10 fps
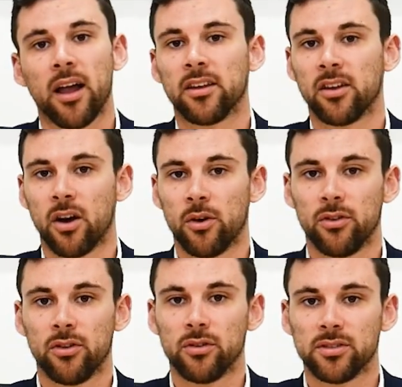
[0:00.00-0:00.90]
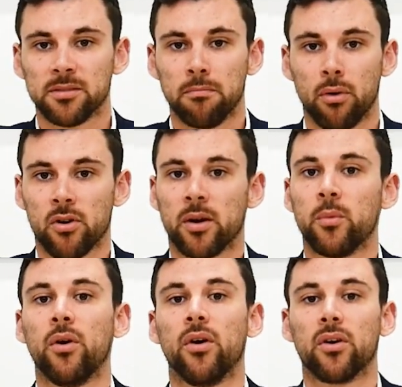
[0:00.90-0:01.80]
and go and do some
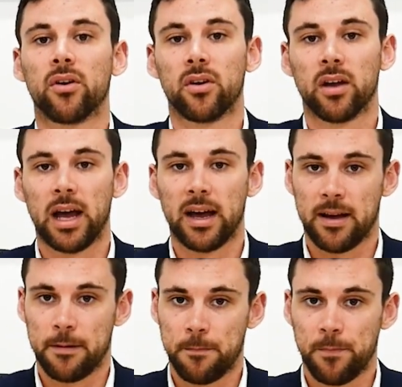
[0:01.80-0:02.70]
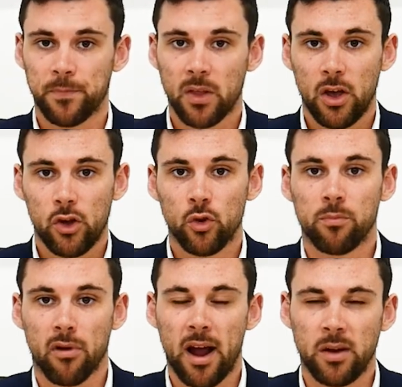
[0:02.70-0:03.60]
boring work. Your
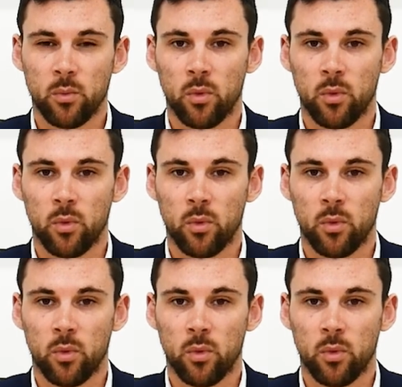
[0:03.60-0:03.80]
brain